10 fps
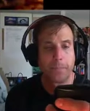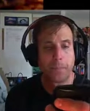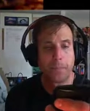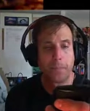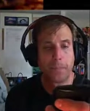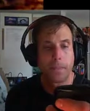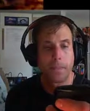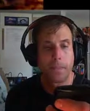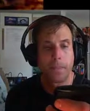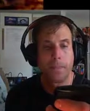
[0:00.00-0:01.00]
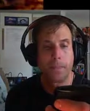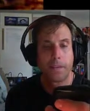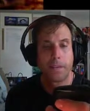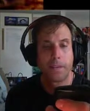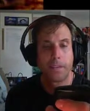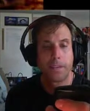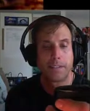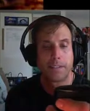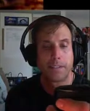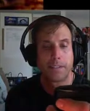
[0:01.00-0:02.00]

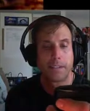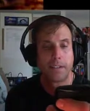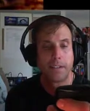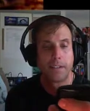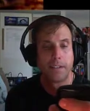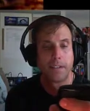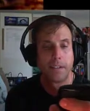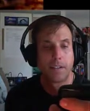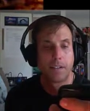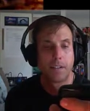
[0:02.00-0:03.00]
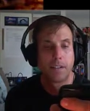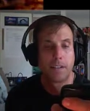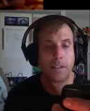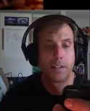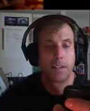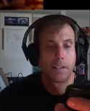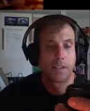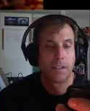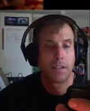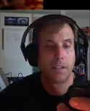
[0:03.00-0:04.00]

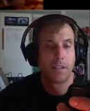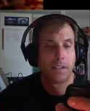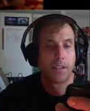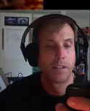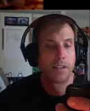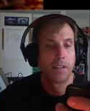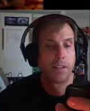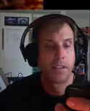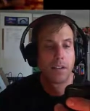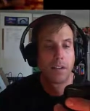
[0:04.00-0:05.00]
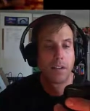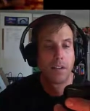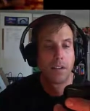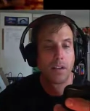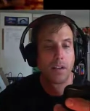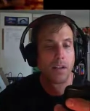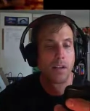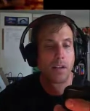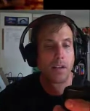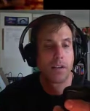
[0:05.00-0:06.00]

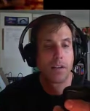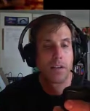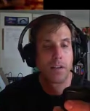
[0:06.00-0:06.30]
(no one is talking)